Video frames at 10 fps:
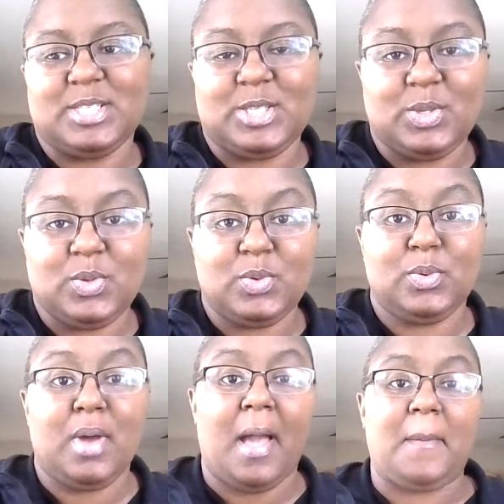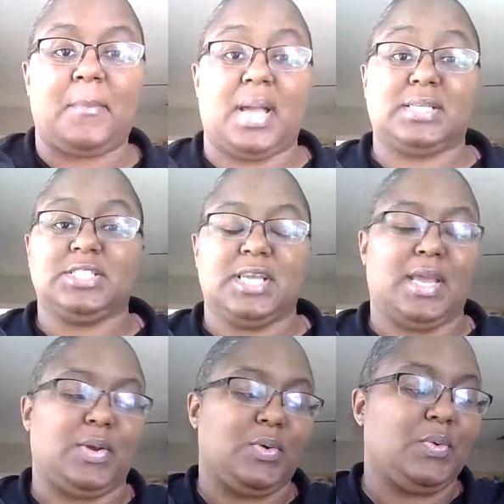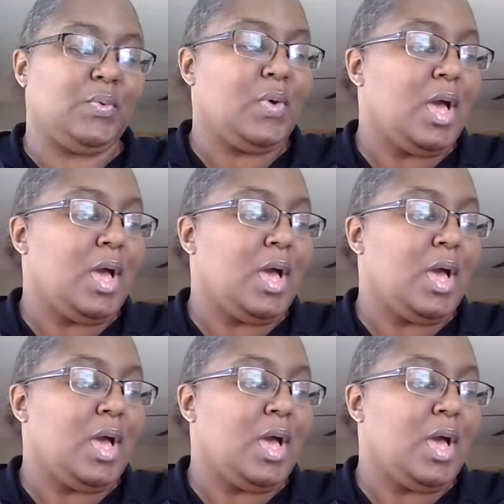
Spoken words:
to my channel.